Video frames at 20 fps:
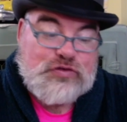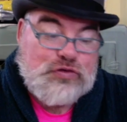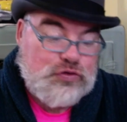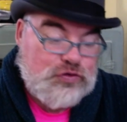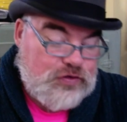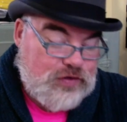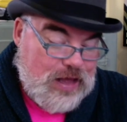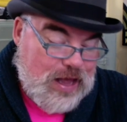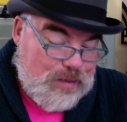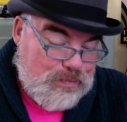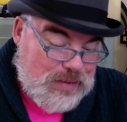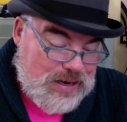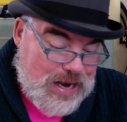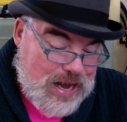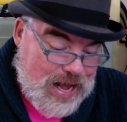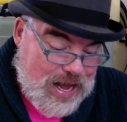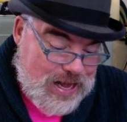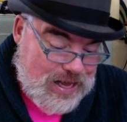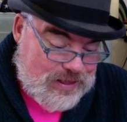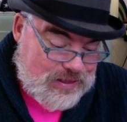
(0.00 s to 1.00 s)
to stay up
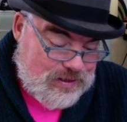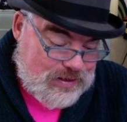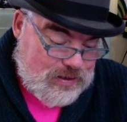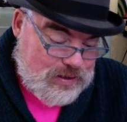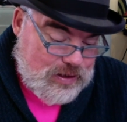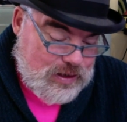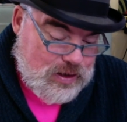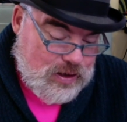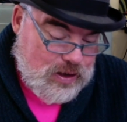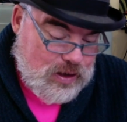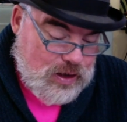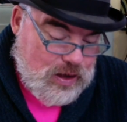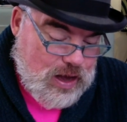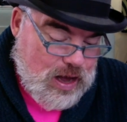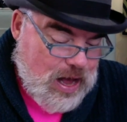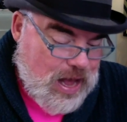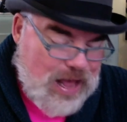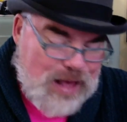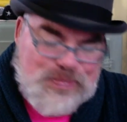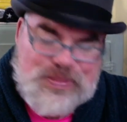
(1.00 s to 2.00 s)
late.
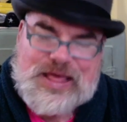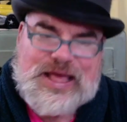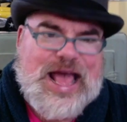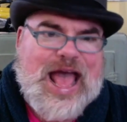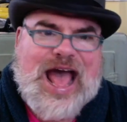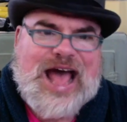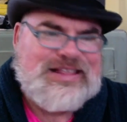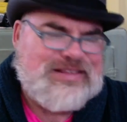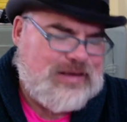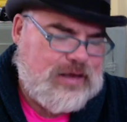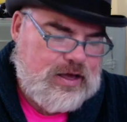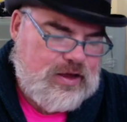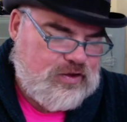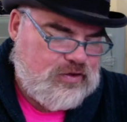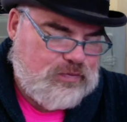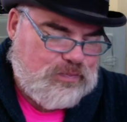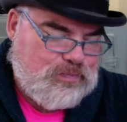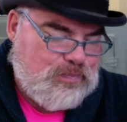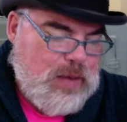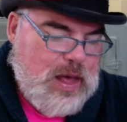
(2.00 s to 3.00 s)
I am the
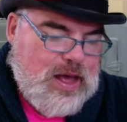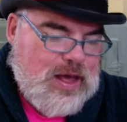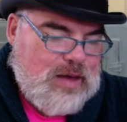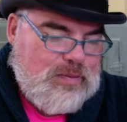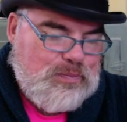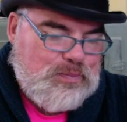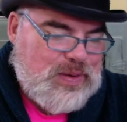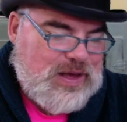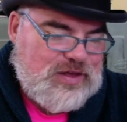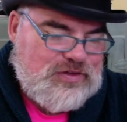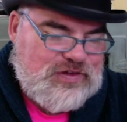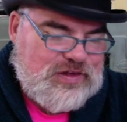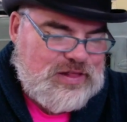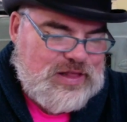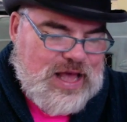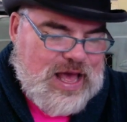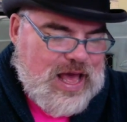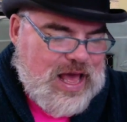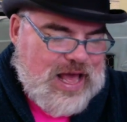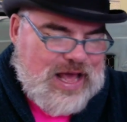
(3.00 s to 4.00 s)
askiest
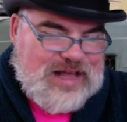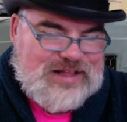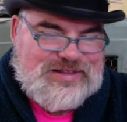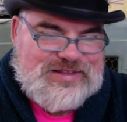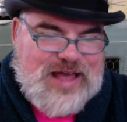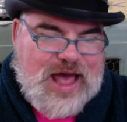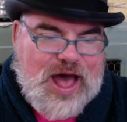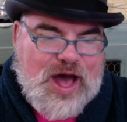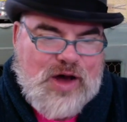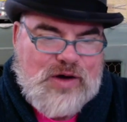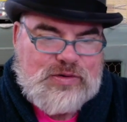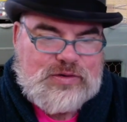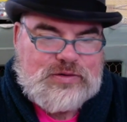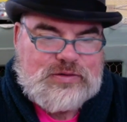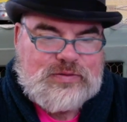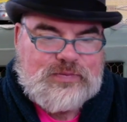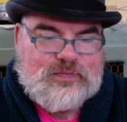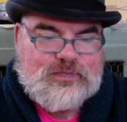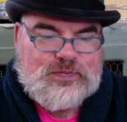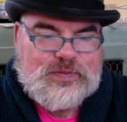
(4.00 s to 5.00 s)
pigeon in town.
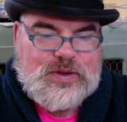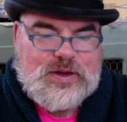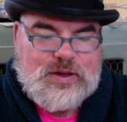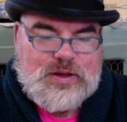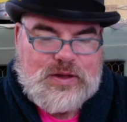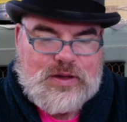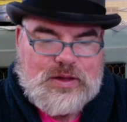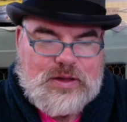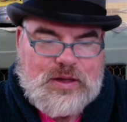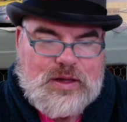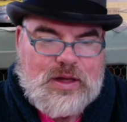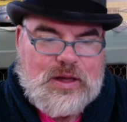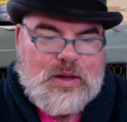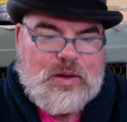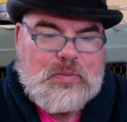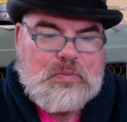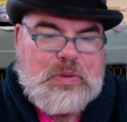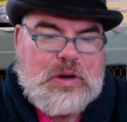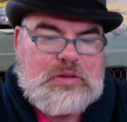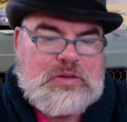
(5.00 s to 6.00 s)

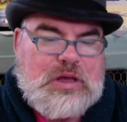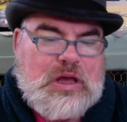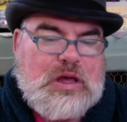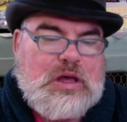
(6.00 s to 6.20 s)
But,